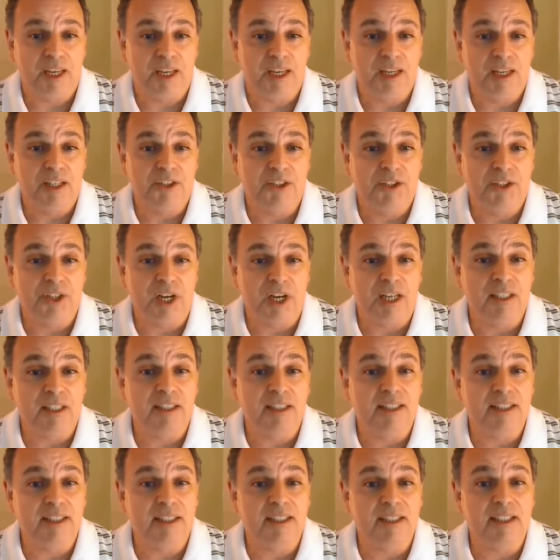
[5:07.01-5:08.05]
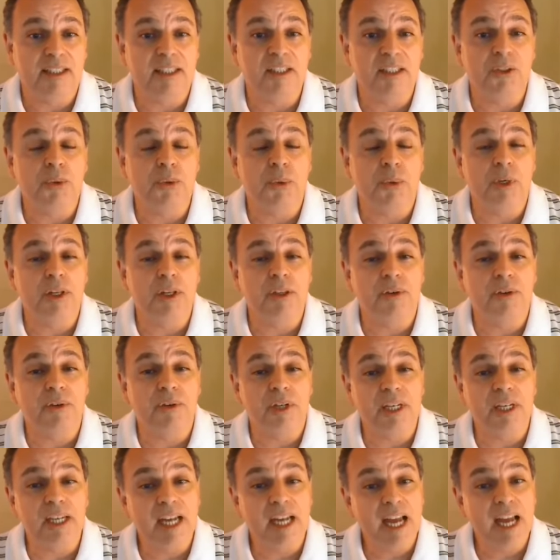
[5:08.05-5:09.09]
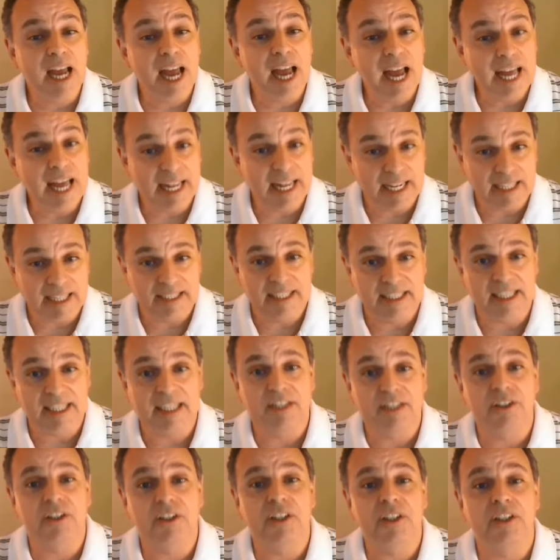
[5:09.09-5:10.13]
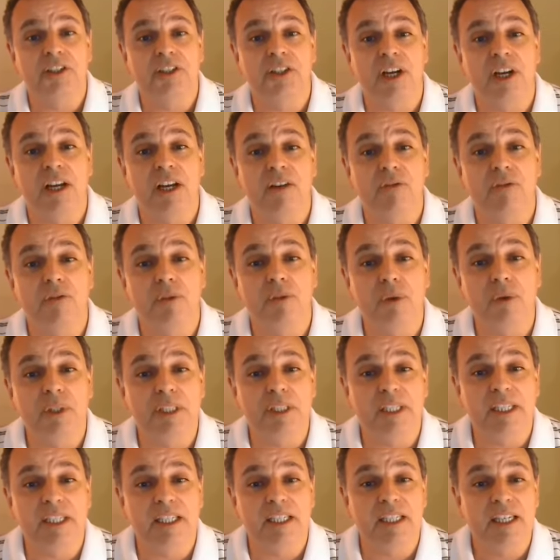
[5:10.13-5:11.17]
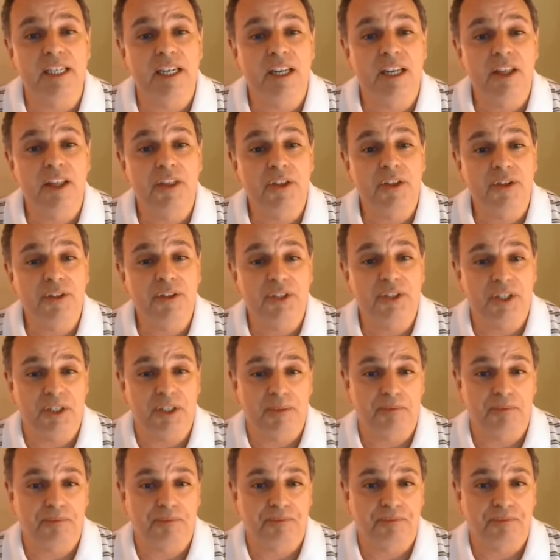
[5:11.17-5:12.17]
John 16:23, and then take a look at John 14:13.